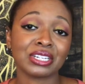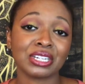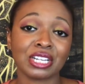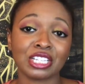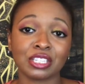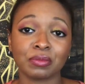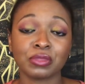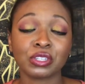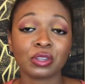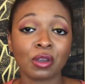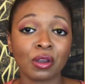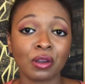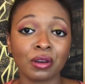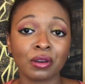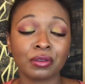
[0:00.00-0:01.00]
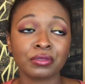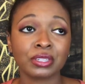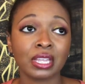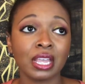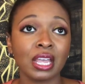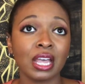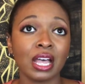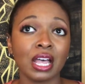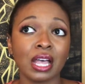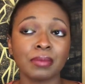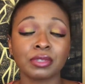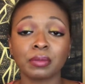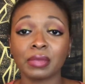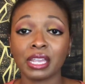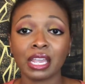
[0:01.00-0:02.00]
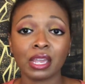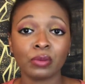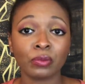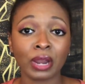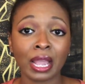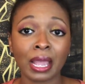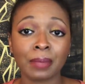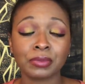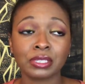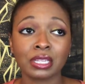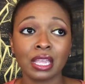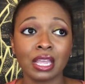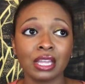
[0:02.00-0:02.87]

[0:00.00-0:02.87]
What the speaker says: She has some scarves, some head wraps.